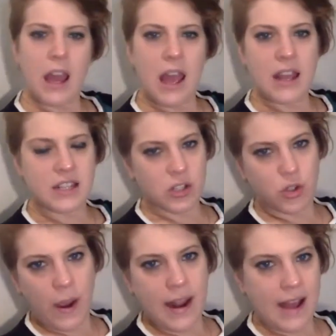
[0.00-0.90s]
It's
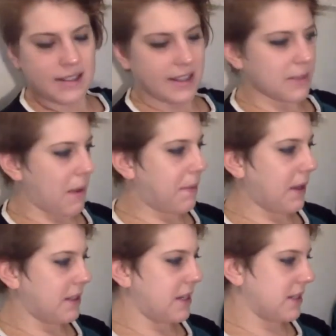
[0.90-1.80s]
Dwayne Haskins might be
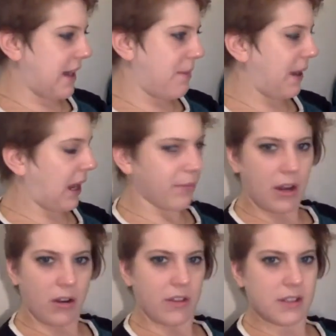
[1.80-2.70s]
a decent guy to pick up
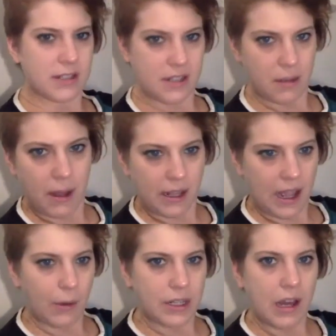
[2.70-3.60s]
later in the season, depending
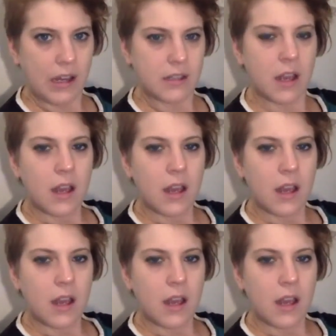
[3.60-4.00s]
how he does.